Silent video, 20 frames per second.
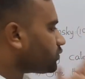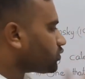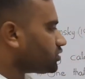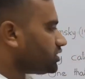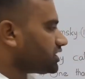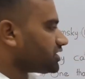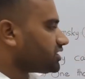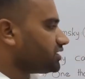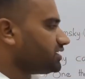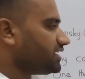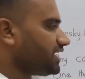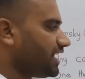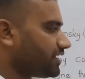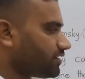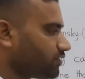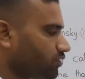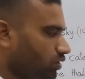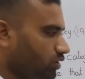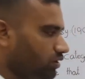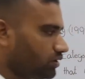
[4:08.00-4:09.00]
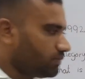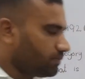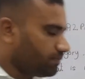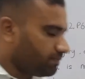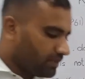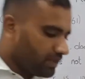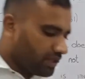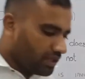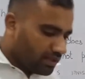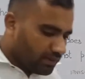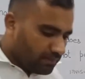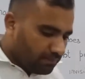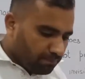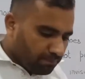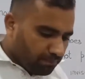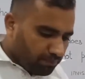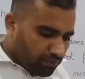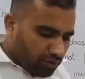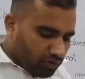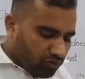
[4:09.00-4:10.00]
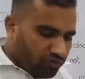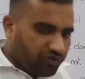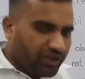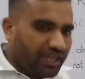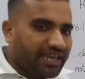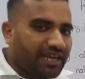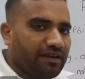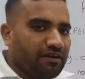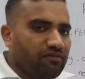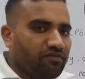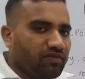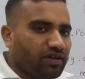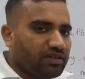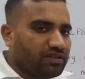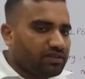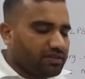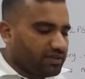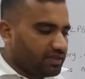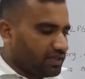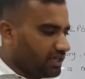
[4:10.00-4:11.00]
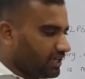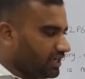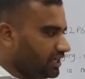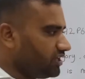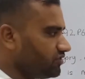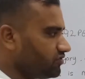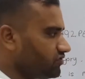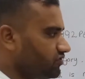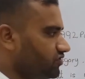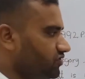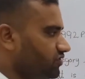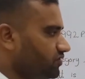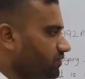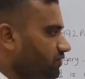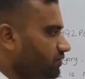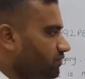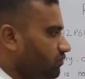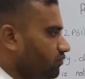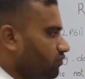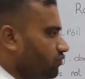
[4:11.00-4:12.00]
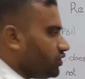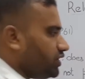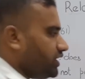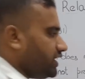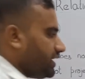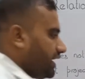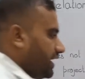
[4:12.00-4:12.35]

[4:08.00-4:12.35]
projection at all. The second one is we